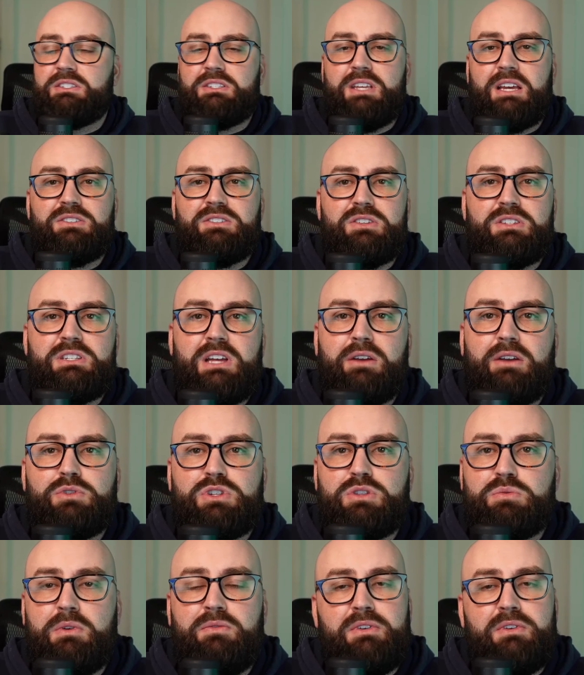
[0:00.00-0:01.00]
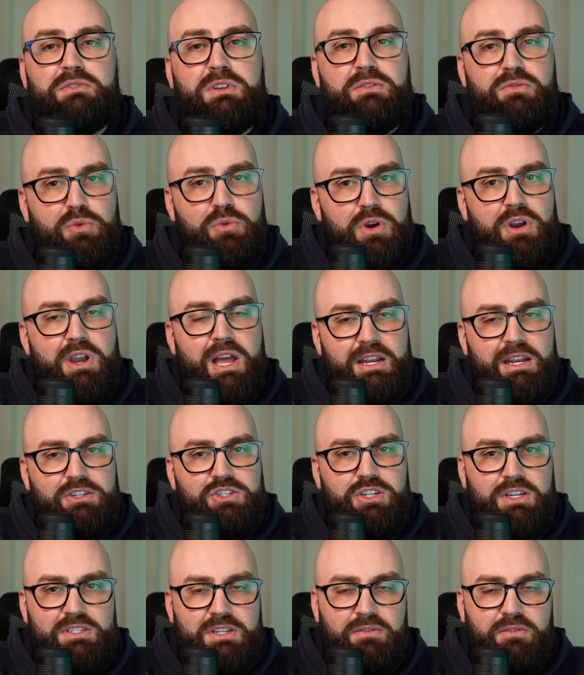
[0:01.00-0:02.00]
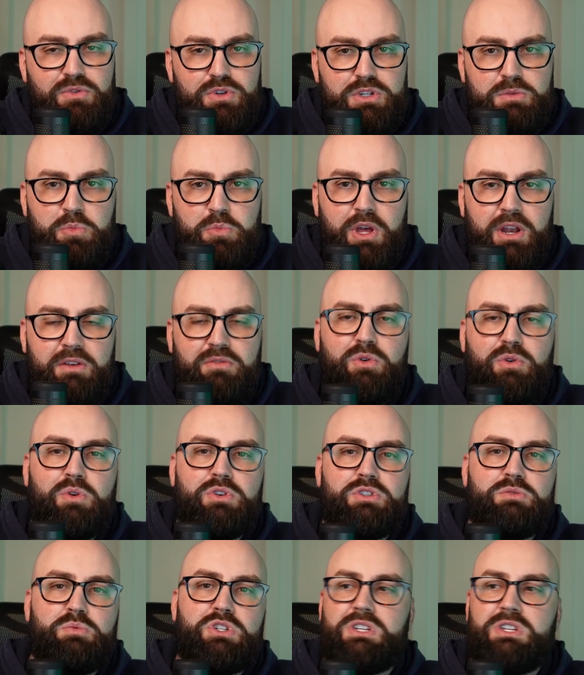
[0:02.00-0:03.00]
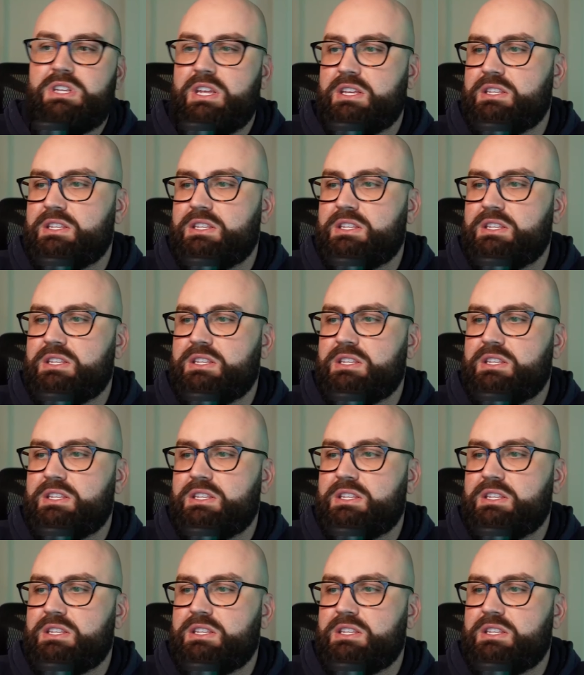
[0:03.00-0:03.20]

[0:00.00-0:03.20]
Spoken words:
Tesla stock was $354, not adjusting for split, of course, which it